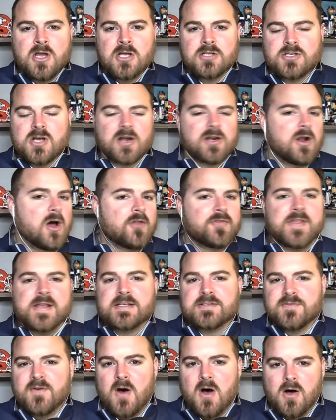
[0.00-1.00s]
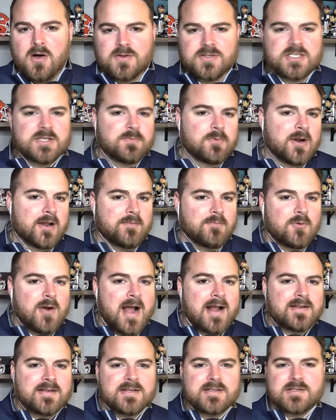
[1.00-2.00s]
talking all things Vols, spring
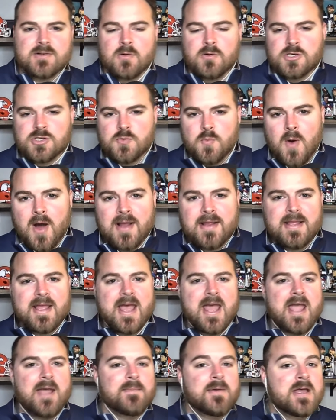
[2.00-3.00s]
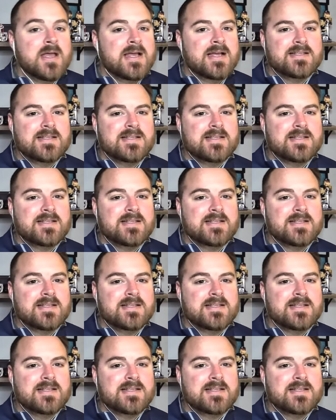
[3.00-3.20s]
practice, orange and white game,